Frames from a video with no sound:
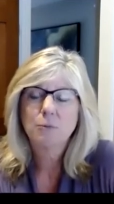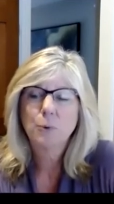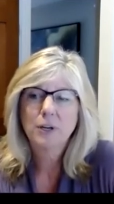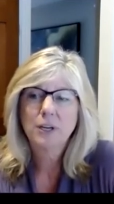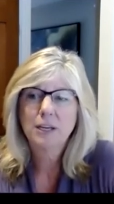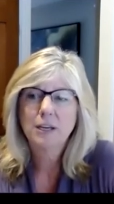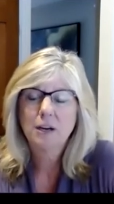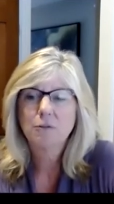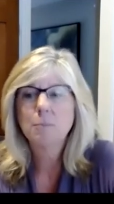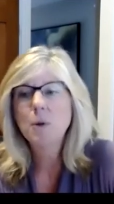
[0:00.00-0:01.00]
working
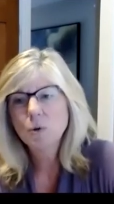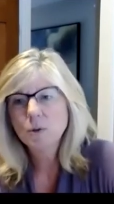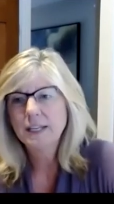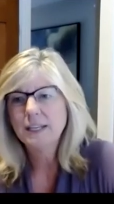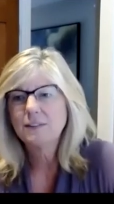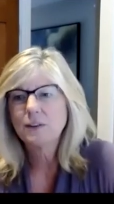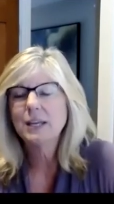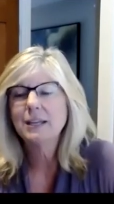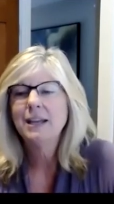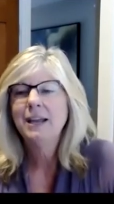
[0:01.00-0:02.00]
remotely. So it,